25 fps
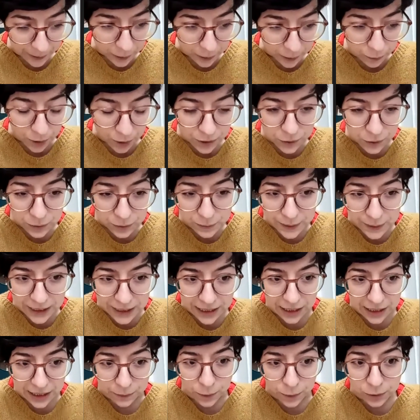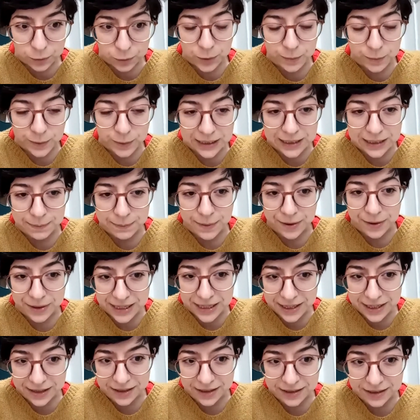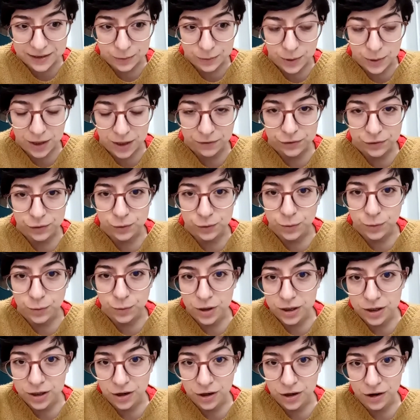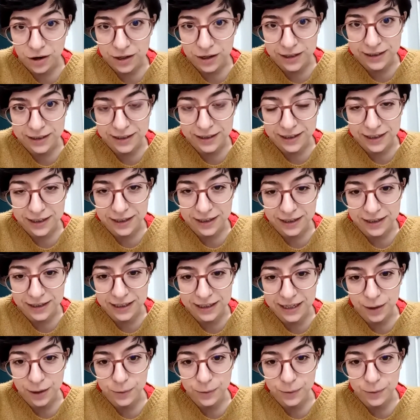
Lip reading: what would be the barriers we have to work on in